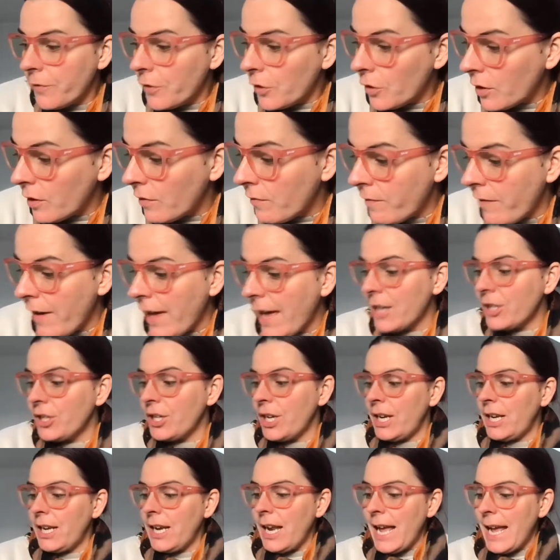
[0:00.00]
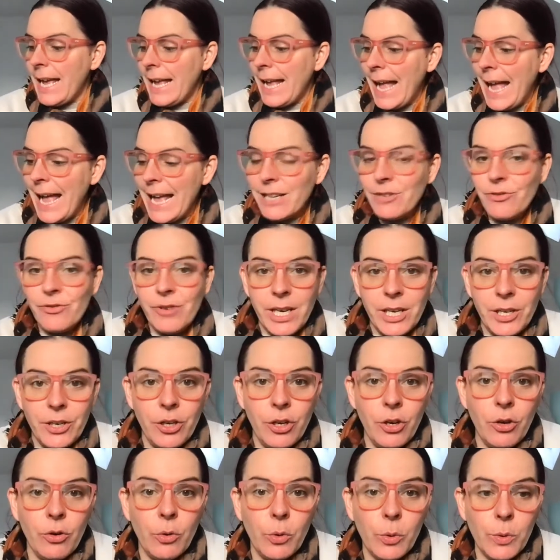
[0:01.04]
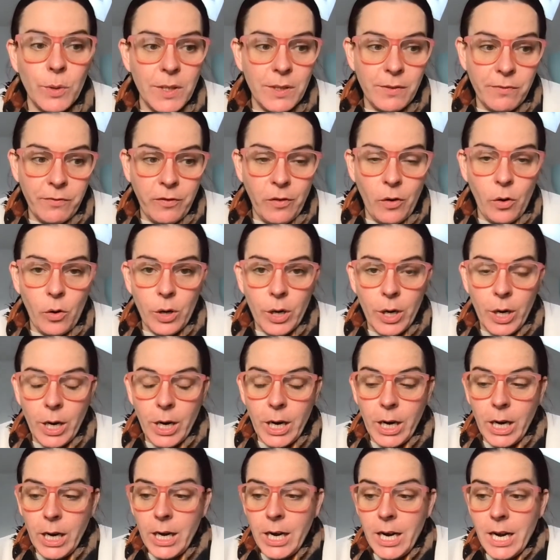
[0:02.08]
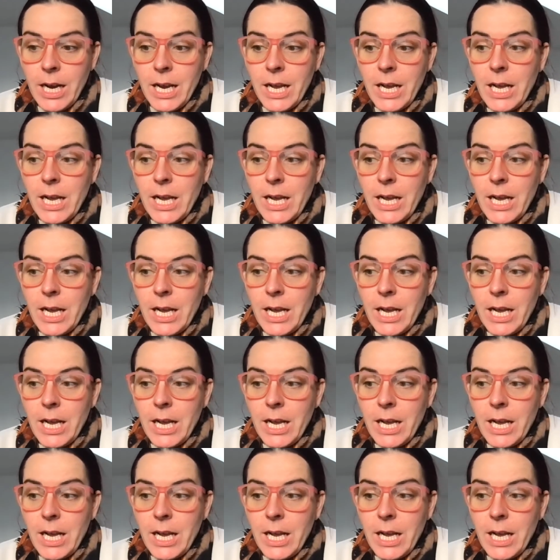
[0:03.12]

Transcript: full confession, I had written notes for